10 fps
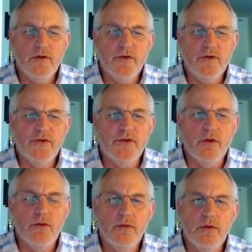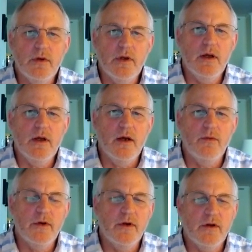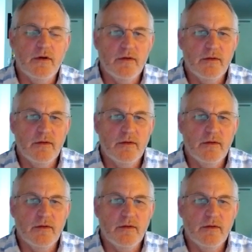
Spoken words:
So I want to